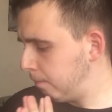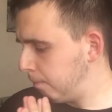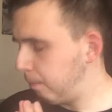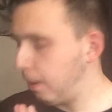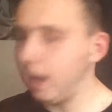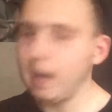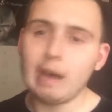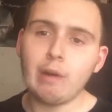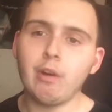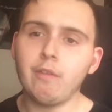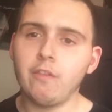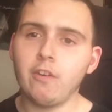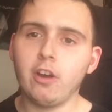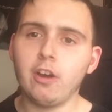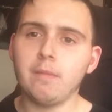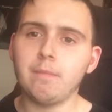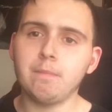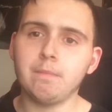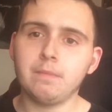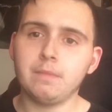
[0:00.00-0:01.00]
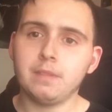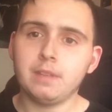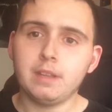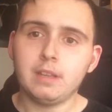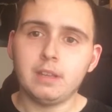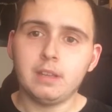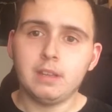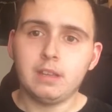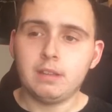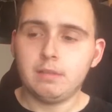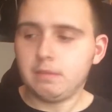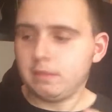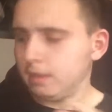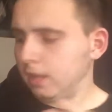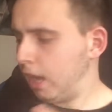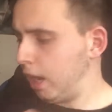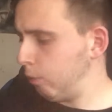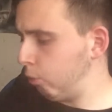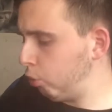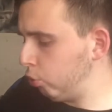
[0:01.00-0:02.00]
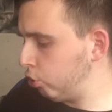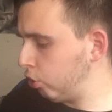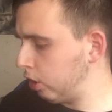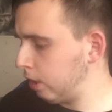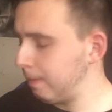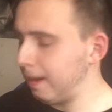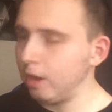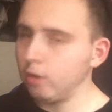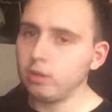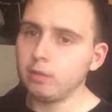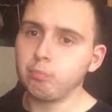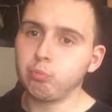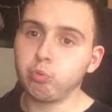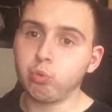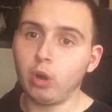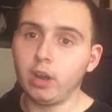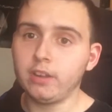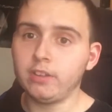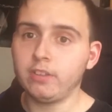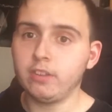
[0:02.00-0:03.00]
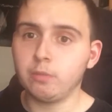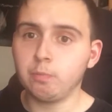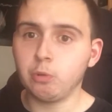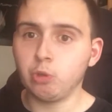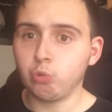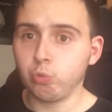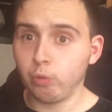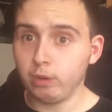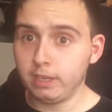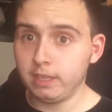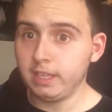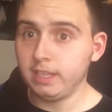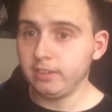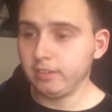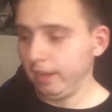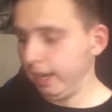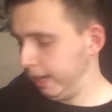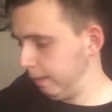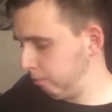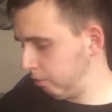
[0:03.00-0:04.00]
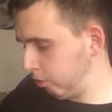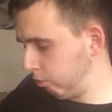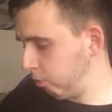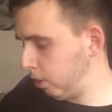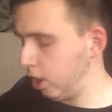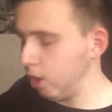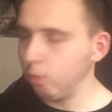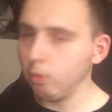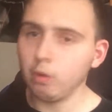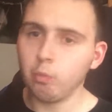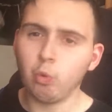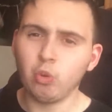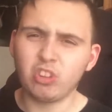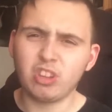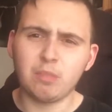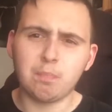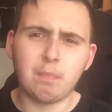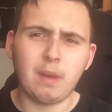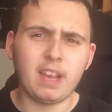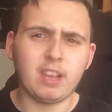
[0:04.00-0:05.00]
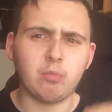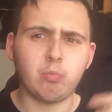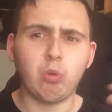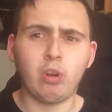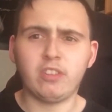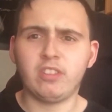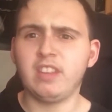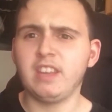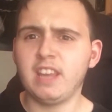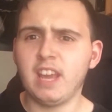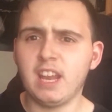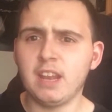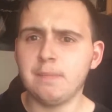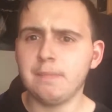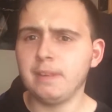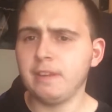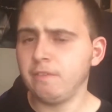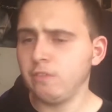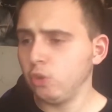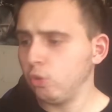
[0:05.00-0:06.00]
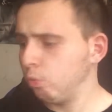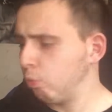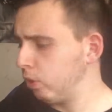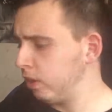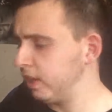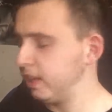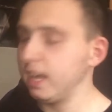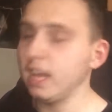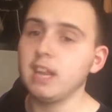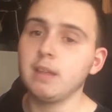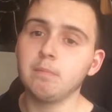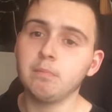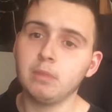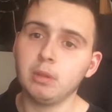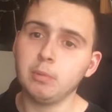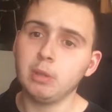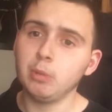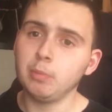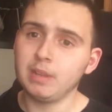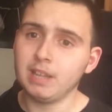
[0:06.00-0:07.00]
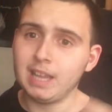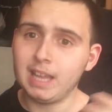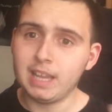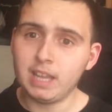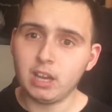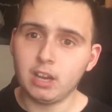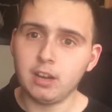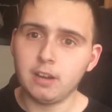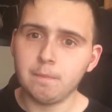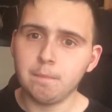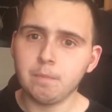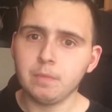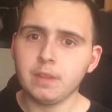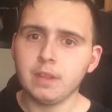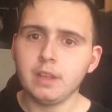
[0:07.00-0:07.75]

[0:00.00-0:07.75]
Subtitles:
But, however, I will talk about the prices between these games as well. Like, what's the best price to get them if you want to get them a little bit later.